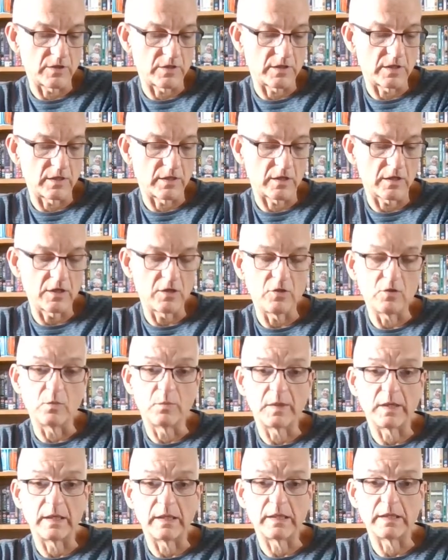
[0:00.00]
is in a
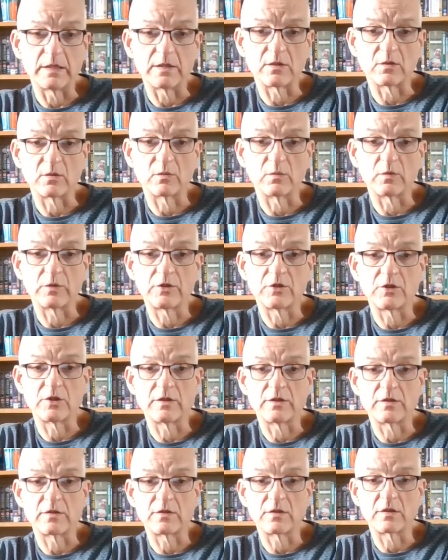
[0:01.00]
Q-pid, which
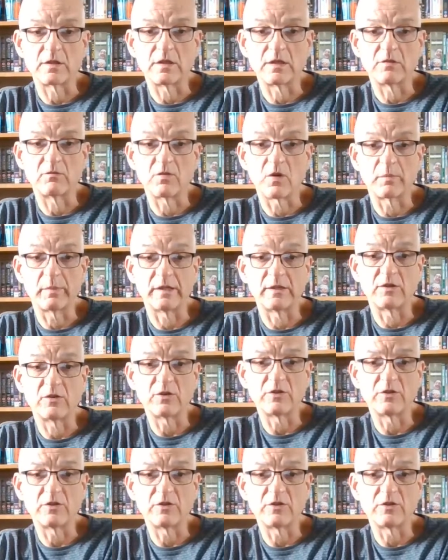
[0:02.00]
is the Robin